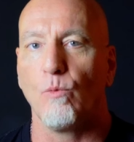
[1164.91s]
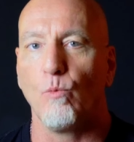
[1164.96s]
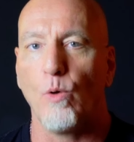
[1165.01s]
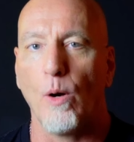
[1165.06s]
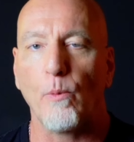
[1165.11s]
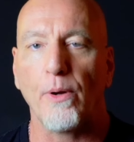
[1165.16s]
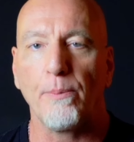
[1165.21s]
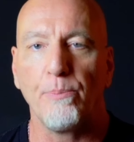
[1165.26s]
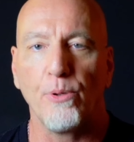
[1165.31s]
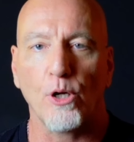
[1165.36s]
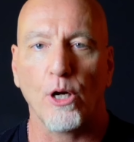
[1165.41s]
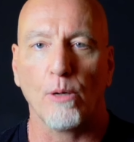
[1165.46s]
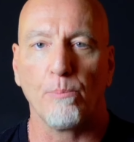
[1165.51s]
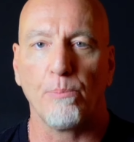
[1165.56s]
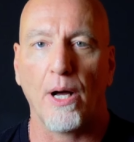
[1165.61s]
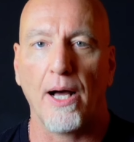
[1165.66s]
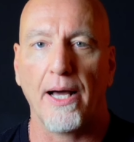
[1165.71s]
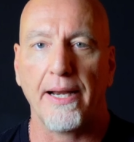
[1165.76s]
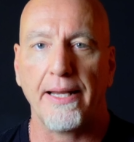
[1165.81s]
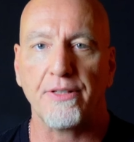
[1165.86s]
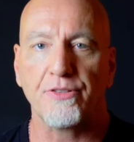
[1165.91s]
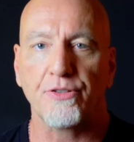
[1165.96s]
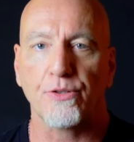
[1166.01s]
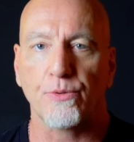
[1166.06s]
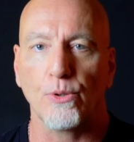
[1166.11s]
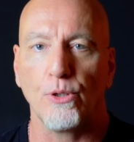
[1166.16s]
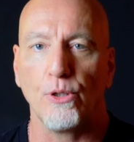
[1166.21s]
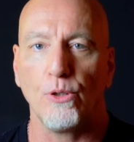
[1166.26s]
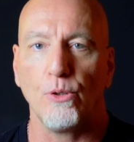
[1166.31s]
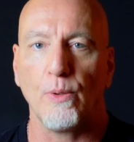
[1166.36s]
what we put our bodies
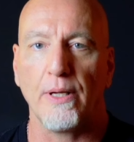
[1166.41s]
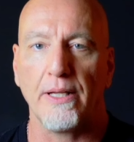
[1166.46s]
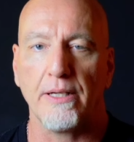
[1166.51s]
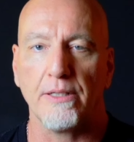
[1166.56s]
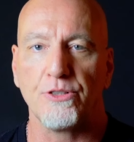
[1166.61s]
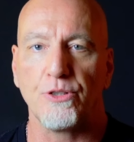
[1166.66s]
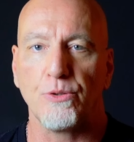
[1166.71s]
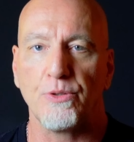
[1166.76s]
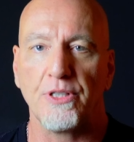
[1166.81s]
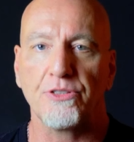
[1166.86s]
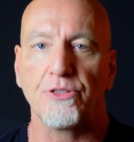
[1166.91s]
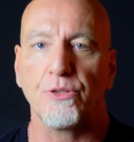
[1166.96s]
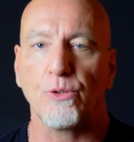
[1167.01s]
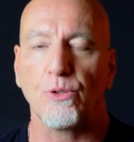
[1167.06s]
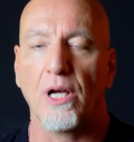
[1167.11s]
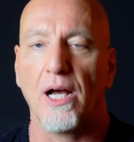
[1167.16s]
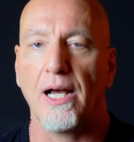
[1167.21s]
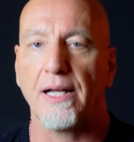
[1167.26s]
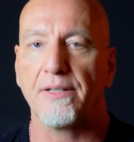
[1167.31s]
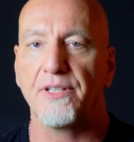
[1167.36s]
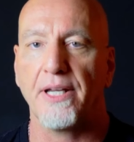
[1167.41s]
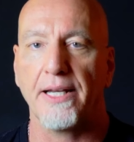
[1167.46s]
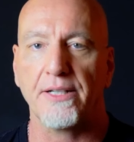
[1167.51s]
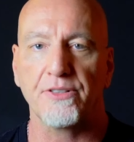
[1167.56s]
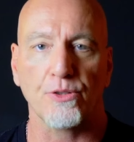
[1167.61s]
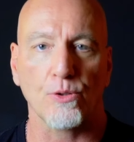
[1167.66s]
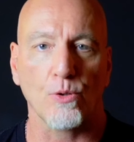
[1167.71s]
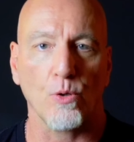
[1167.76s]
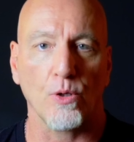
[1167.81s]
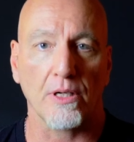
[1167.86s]
through in a jiu-jitsu
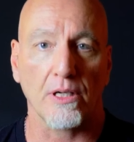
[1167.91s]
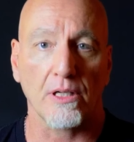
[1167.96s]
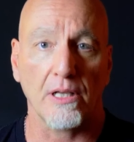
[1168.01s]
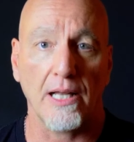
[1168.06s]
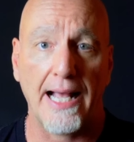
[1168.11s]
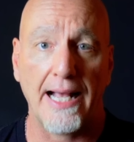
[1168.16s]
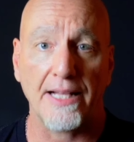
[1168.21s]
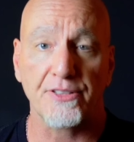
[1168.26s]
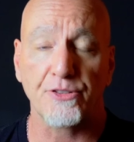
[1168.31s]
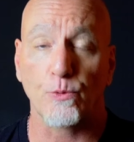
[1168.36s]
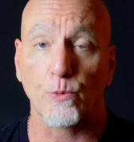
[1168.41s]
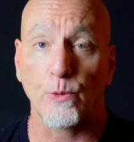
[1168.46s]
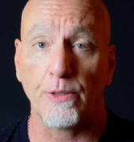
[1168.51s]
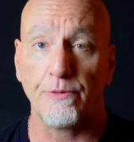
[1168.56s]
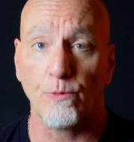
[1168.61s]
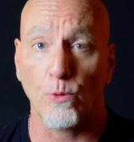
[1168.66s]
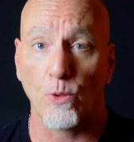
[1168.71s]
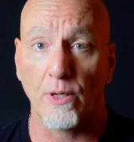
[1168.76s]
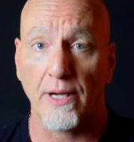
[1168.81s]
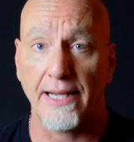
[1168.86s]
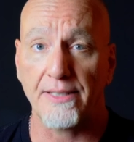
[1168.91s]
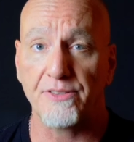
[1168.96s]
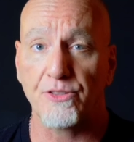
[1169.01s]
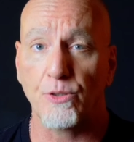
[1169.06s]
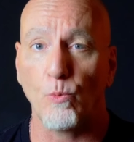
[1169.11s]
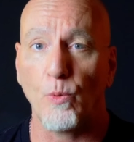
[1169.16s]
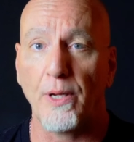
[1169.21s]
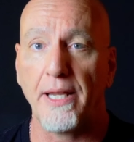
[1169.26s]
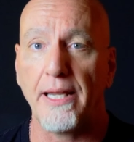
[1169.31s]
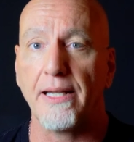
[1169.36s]
context, you're going to class 3-4
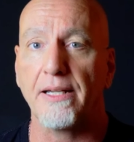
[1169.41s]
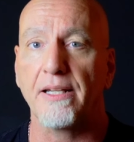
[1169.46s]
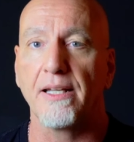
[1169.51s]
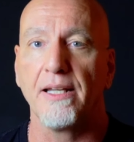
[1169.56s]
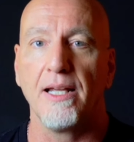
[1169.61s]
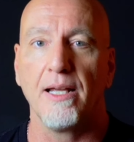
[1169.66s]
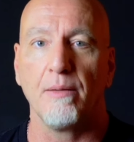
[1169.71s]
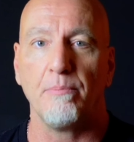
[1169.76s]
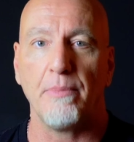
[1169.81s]
nights a week,